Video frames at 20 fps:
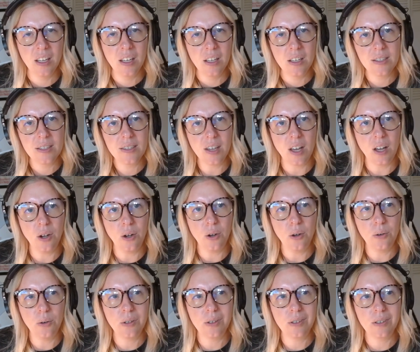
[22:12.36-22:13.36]

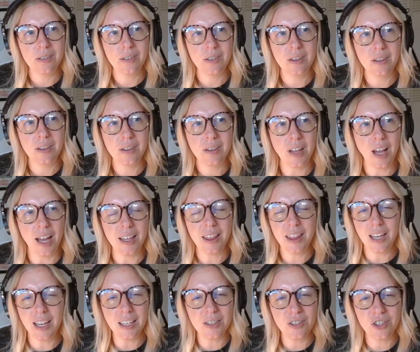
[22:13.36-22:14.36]
So I
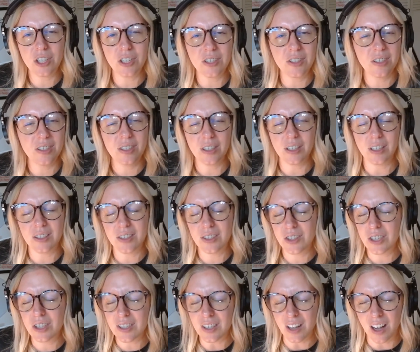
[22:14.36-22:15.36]
think it's
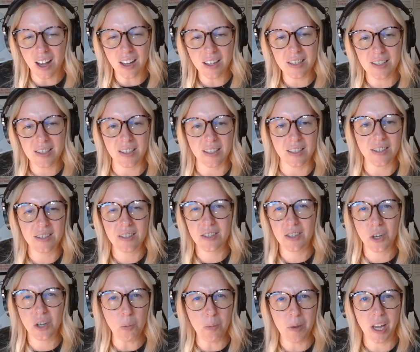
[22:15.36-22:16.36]
just honestly
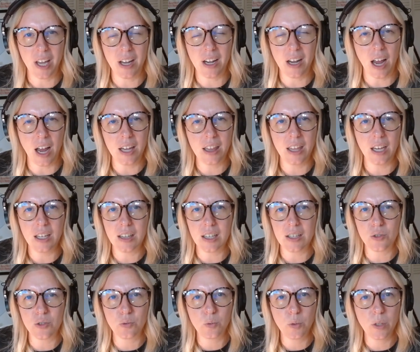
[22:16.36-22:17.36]
stupid. I think
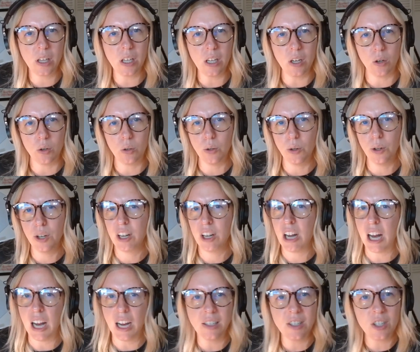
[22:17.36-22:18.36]
that's really old and
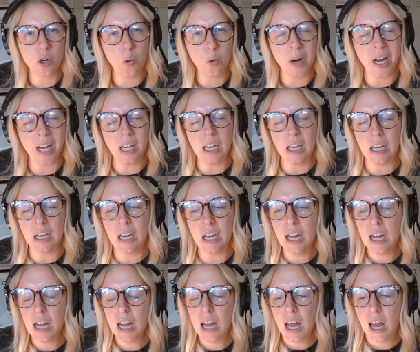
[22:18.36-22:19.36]
antiquated,
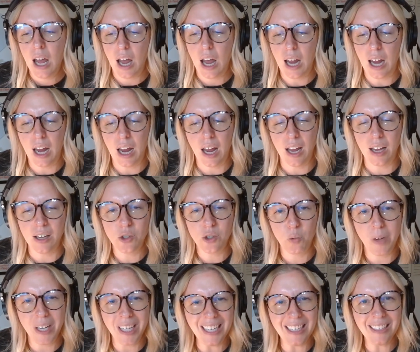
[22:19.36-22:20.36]
and
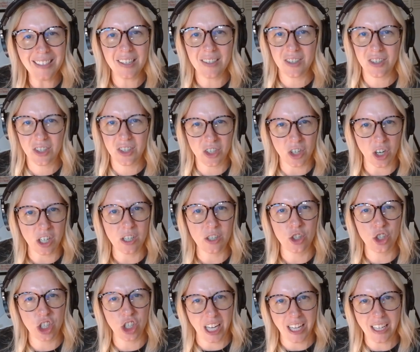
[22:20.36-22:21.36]
we need to start
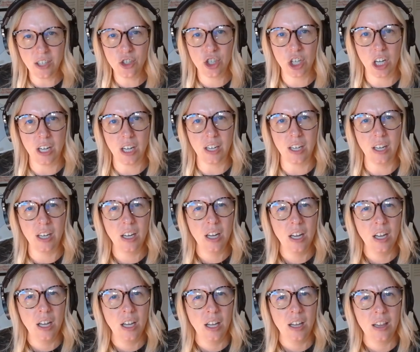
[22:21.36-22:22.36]
changing
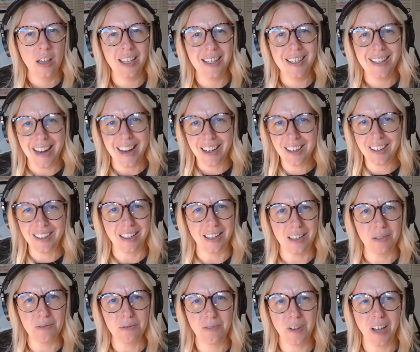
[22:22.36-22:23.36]
the
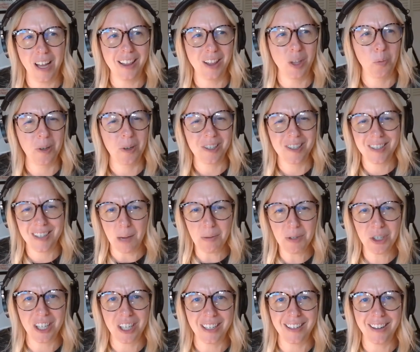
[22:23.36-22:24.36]
narrative and the
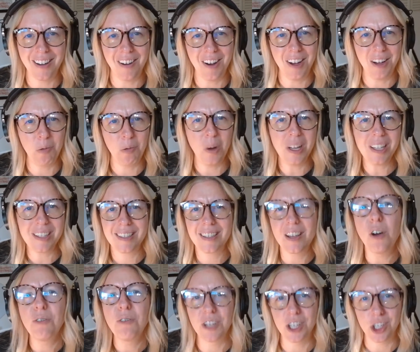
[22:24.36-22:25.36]
perception on what
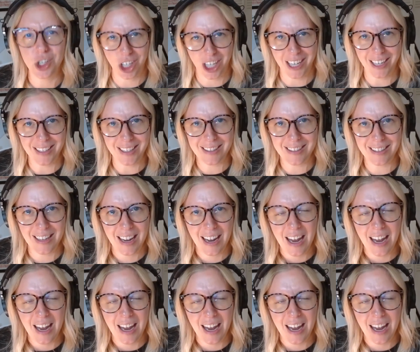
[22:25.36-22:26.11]
selfish is.